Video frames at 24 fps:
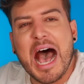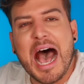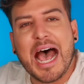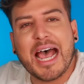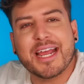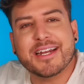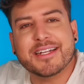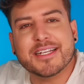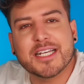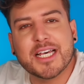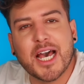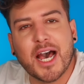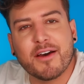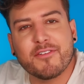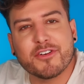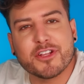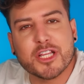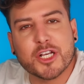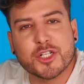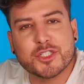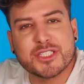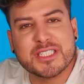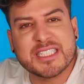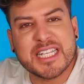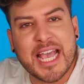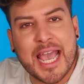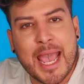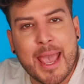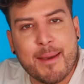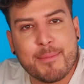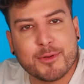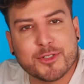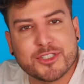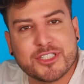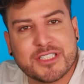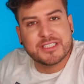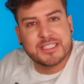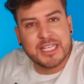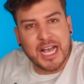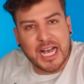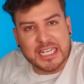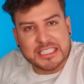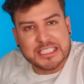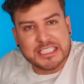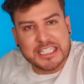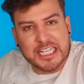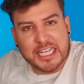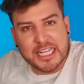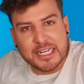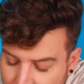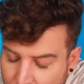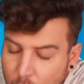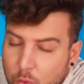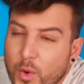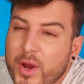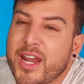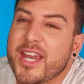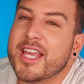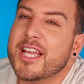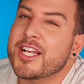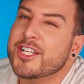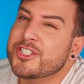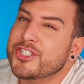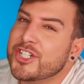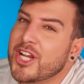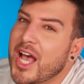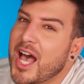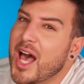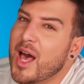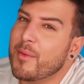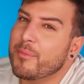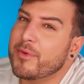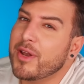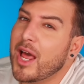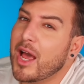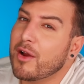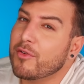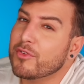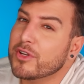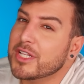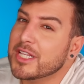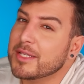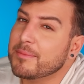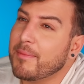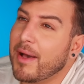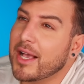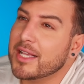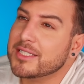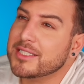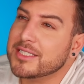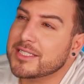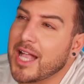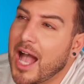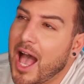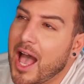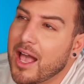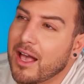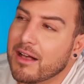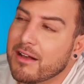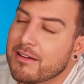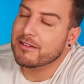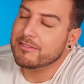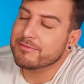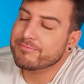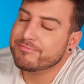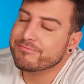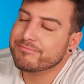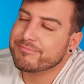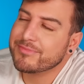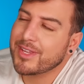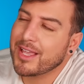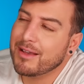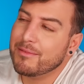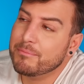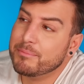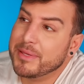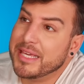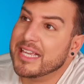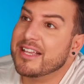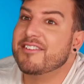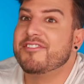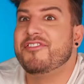I had to cover those tables, Dustin. Quitting a job, not really my style. Being